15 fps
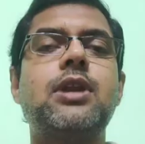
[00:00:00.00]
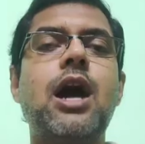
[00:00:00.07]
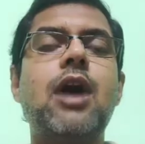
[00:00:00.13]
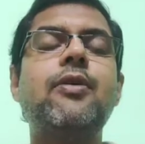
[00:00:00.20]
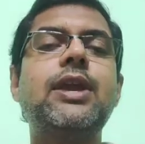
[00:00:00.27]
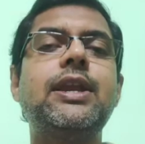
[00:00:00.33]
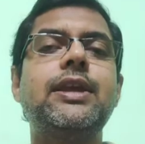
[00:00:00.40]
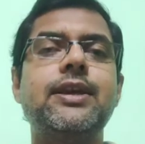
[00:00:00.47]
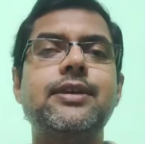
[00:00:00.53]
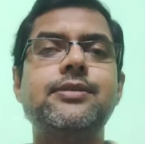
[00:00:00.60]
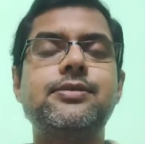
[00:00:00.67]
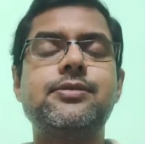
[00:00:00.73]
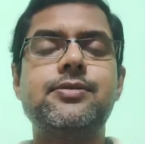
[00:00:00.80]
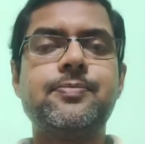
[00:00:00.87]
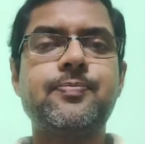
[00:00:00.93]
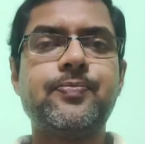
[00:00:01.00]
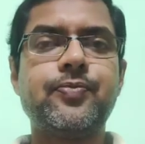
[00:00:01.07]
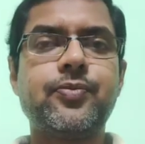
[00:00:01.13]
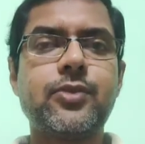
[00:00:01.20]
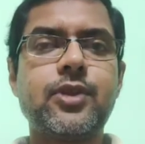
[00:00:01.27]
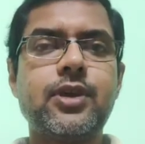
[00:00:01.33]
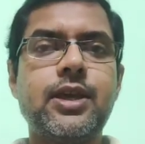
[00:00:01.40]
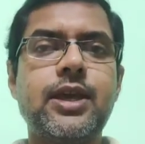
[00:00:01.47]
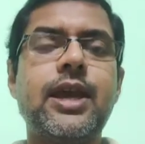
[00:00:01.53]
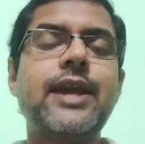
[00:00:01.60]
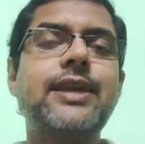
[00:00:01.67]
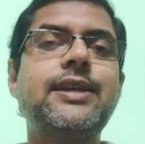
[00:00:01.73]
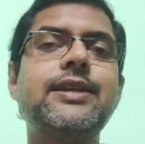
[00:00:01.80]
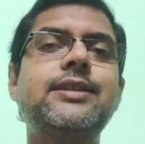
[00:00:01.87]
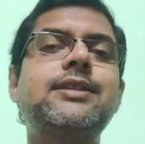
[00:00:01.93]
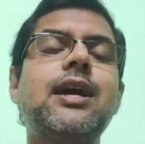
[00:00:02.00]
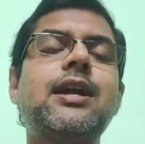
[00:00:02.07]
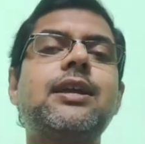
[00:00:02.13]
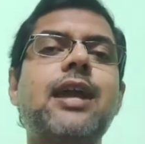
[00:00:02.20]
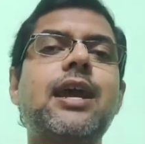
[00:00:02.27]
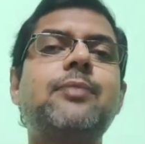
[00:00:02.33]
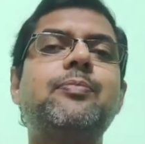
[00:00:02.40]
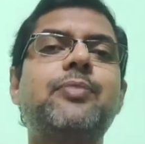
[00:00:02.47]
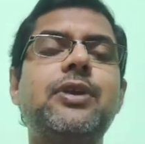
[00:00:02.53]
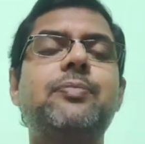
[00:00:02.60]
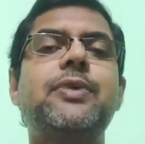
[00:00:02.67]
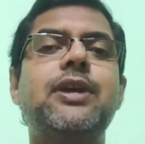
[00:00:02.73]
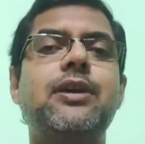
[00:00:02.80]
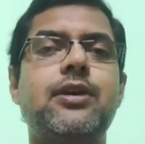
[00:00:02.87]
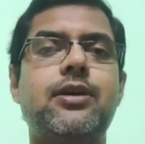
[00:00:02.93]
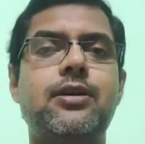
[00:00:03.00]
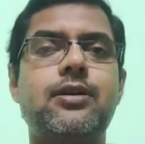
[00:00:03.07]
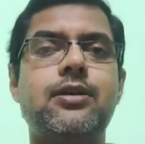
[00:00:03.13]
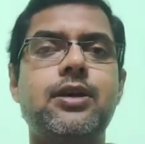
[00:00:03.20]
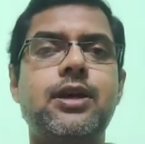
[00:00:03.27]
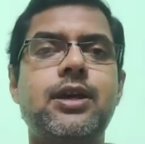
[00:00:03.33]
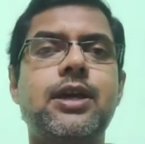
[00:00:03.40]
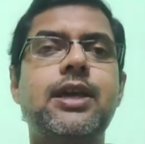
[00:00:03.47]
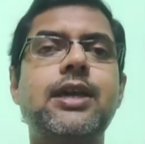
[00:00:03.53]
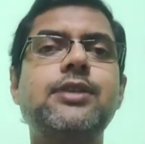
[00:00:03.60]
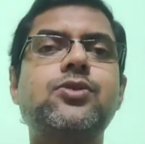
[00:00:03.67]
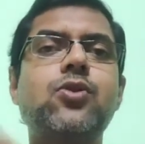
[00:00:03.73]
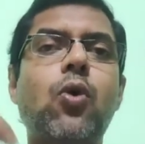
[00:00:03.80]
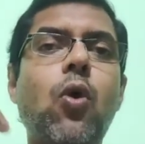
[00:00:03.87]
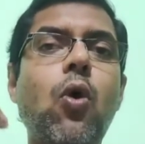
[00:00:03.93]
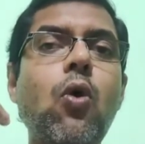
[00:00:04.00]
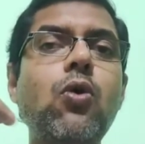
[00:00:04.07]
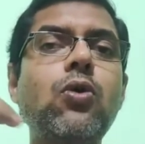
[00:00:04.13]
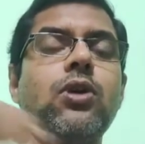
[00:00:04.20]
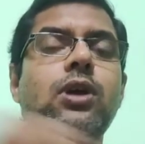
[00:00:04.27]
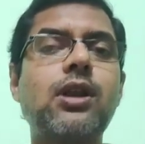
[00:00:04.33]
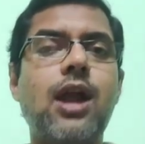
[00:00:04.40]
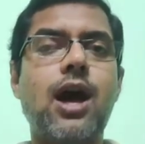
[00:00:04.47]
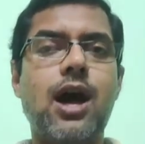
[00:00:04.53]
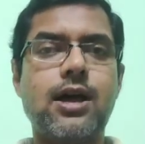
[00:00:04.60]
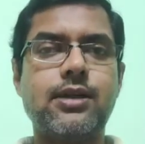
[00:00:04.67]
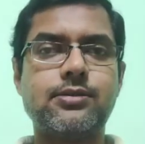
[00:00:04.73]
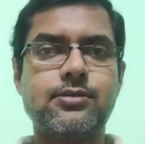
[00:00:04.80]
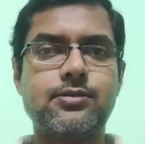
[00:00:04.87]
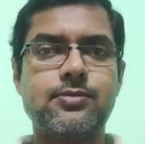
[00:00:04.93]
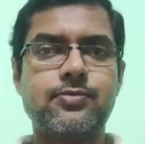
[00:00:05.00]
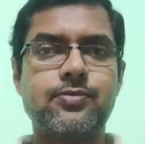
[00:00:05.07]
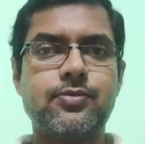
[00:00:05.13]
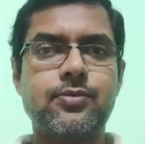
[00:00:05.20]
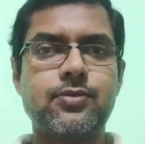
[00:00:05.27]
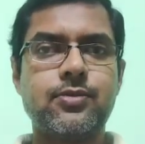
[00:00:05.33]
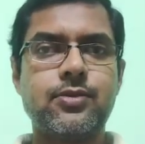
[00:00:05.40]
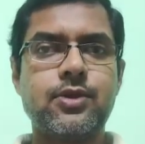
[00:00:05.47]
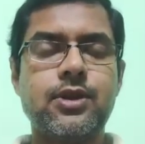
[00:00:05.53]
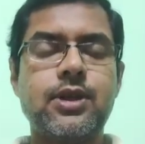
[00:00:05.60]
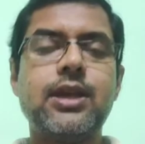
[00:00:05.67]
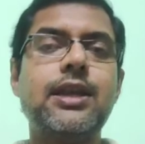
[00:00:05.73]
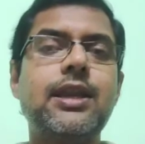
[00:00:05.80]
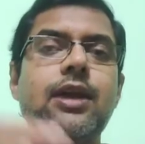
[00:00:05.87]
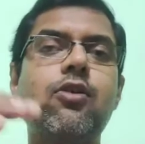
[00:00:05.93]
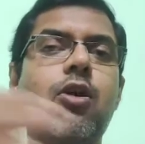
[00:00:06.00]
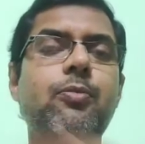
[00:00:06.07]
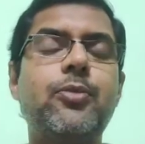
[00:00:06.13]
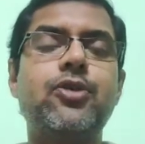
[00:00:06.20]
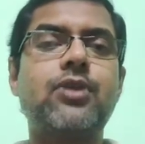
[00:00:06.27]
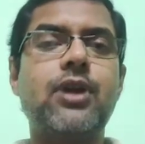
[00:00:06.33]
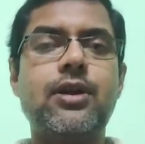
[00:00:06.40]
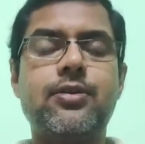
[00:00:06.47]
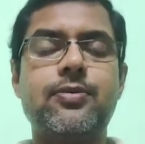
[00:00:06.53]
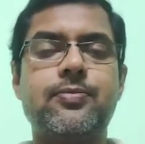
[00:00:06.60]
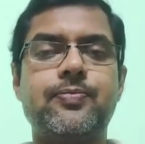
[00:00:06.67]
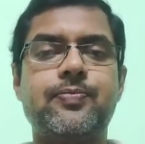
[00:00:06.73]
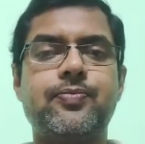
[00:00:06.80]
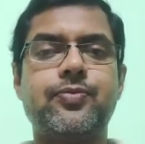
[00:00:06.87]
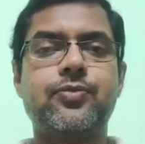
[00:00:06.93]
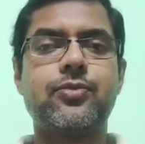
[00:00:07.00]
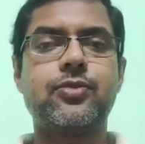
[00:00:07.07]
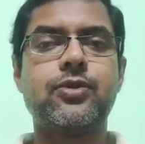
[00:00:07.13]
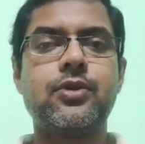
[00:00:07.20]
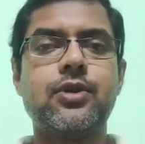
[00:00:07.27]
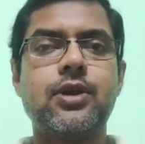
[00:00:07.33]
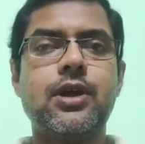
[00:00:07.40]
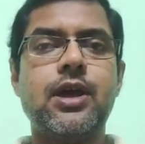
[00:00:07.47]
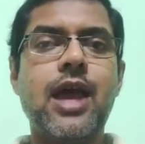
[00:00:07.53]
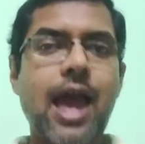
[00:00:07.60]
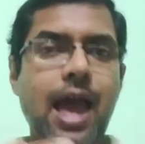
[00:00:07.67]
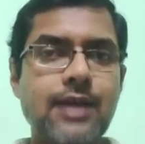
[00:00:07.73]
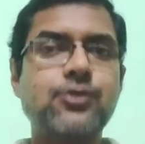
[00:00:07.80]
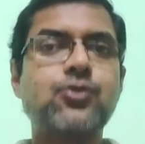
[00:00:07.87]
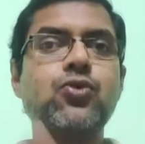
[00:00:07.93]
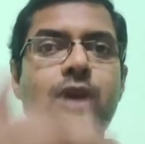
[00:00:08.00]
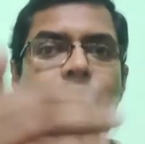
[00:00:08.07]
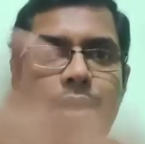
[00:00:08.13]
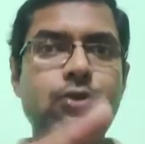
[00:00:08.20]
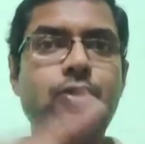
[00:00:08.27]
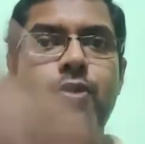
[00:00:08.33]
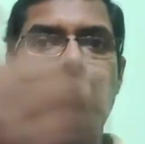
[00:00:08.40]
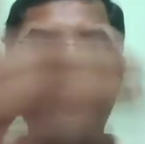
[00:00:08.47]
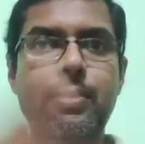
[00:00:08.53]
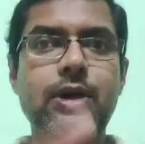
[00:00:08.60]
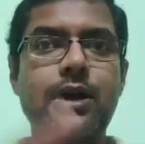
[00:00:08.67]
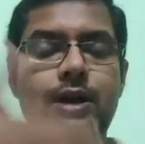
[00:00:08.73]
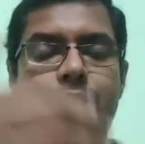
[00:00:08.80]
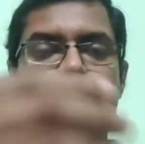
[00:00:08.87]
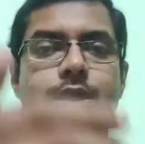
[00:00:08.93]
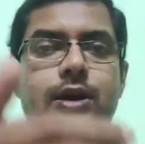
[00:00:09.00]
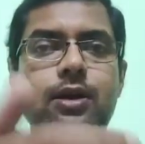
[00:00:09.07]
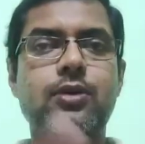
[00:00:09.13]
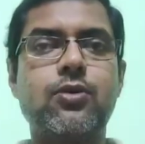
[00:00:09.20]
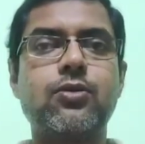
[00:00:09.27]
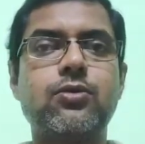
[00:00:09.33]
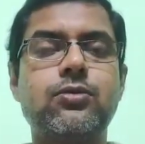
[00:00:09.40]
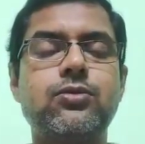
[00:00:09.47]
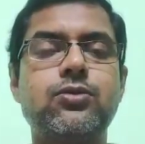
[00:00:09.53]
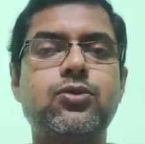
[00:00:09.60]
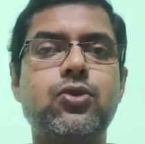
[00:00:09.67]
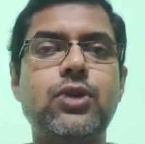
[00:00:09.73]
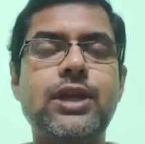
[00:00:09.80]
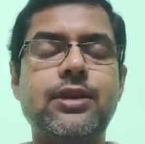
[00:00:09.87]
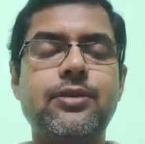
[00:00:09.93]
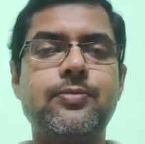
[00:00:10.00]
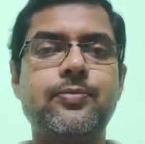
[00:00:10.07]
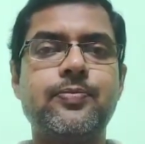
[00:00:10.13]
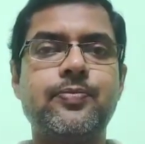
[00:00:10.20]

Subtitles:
Nowadays, a teacher can prepare his whole class in a computer, as we are doing.